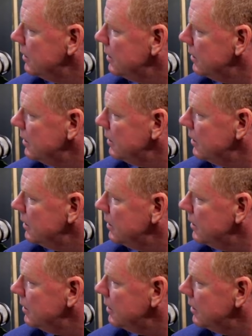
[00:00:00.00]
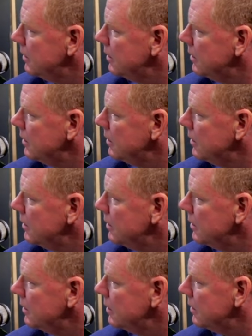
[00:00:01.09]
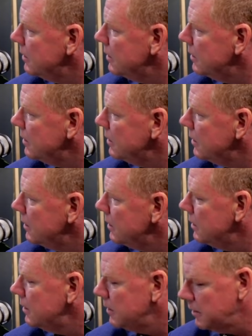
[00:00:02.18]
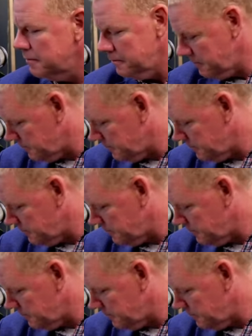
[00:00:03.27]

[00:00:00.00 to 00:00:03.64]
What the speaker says: (not speaking)